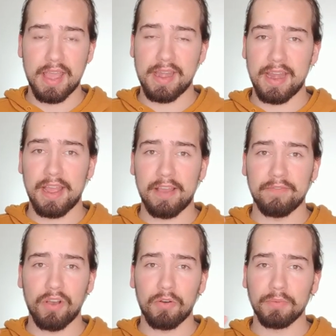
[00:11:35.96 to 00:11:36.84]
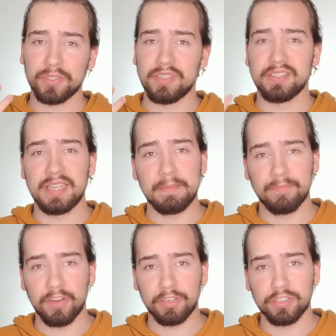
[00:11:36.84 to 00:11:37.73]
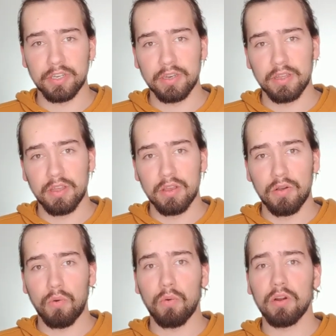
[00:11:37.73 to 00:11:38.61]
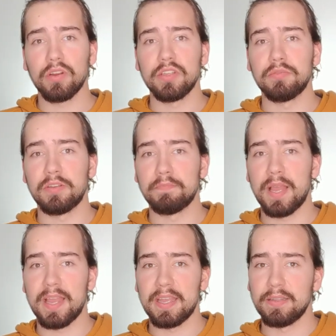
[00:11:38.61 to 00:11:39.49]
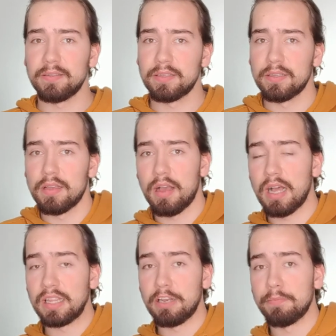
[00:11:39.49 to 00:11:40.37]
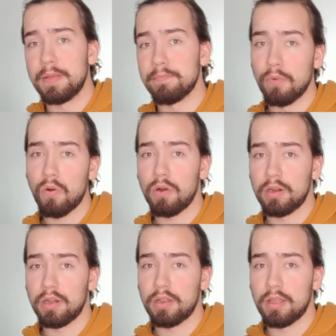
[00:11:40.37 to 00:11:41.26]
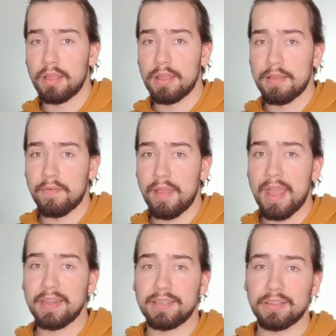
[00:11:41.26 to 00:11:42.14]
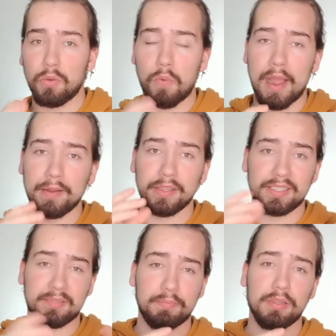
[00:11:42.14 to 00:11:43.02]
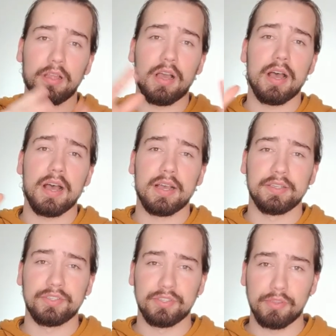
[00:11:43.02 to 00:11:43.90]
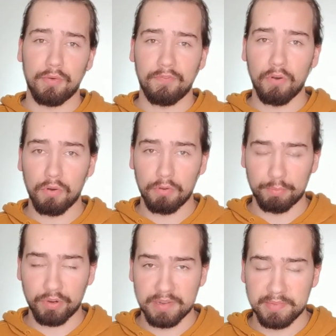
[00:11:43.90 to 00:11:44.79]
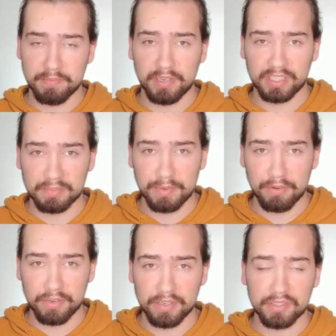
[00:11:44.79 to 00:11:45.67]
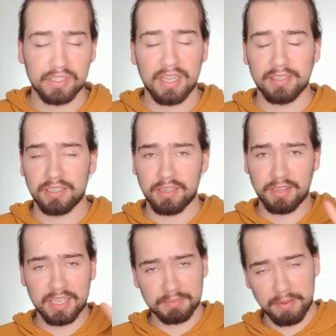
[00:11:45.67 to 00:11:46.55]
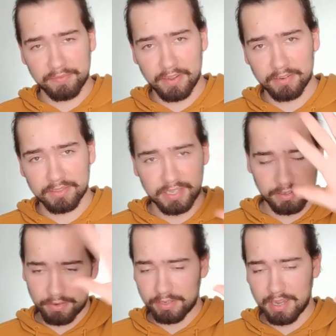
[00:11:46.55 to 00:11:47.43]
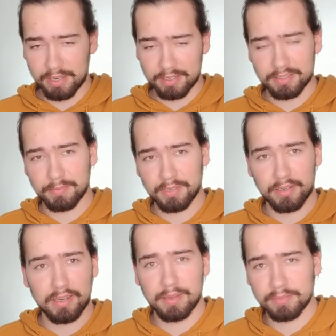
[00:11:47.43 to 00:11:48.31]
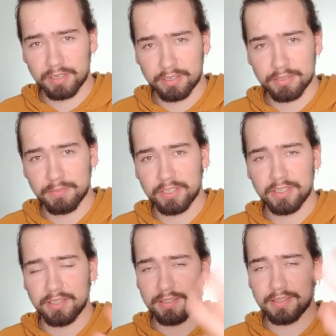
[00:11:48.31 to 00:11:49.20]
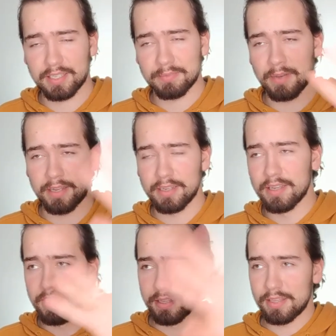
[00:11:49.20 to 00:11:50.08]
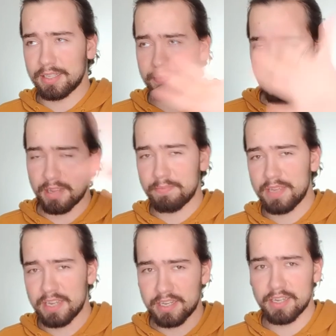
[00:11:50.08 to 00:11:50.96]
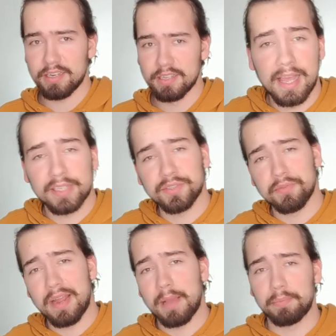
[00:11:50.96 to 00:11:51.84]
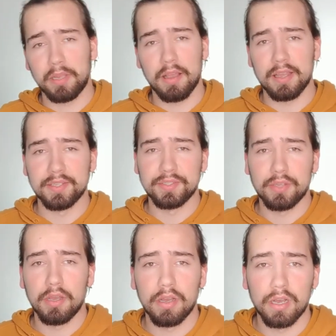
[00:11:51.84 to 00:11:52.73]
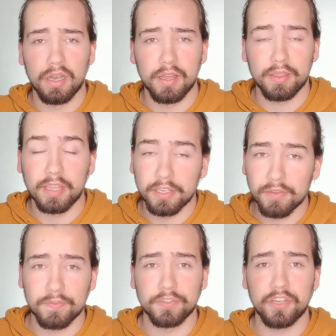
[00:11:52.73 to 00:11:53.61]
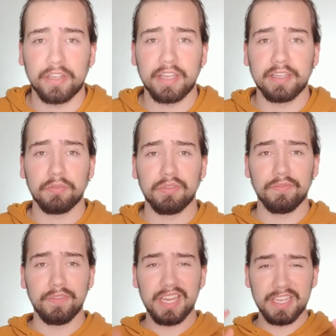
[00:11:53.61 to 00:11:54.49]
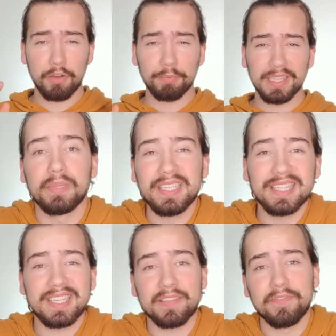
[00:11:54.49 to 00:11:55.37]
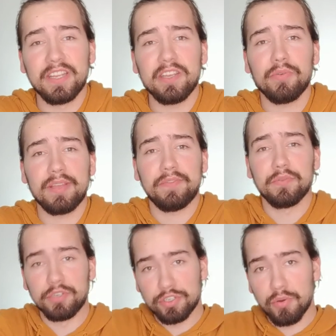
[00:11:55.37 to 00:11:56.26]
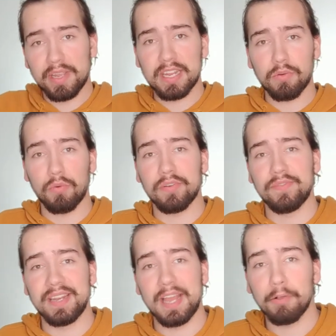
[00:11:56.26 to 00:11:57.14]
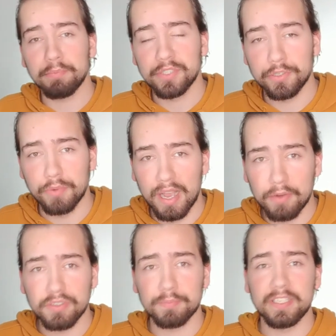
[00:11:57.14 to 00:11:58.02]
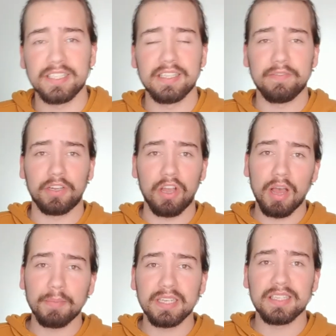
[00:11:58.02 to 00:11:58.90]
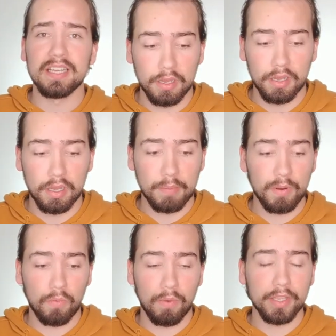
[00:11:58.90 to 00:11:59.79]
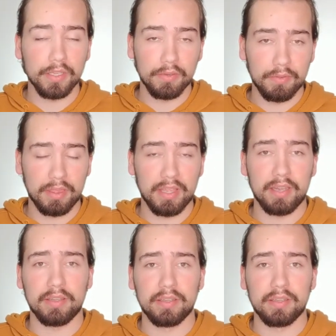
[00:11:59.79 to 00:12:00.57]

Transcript: and have almost the same function, or you could pay a little bit more and get the wireless plus the full premium experience. That's my final take. Okay, I gotta stop talking. I'm talking too much. That's my opinion. That's a wrap, guys. Thank you for checking out the video. Please like the video if you enjoyed it, or if it helped you out. Please leave a comment about what you think